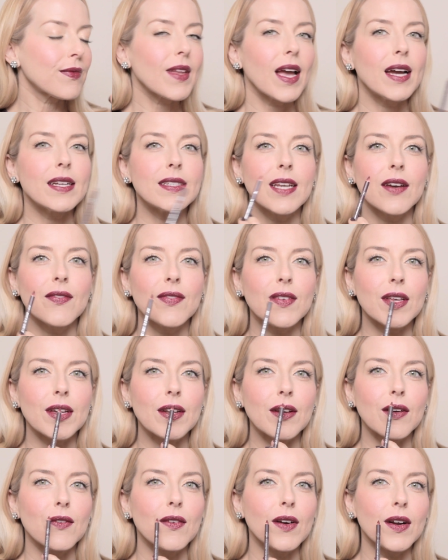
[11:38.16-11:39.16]
I definitely
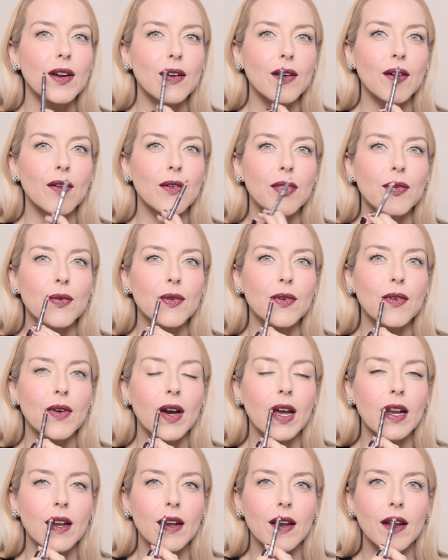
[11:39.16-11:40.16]
don't want to go through
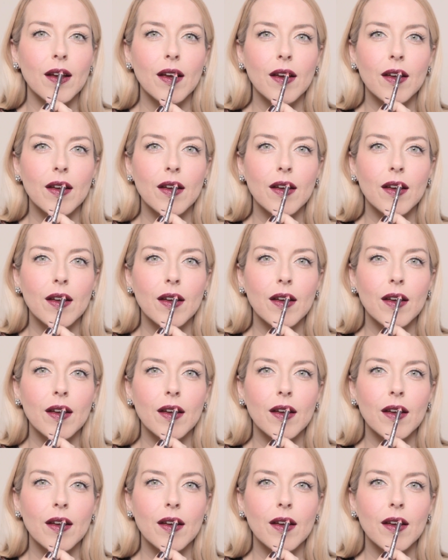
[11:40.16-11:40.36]
and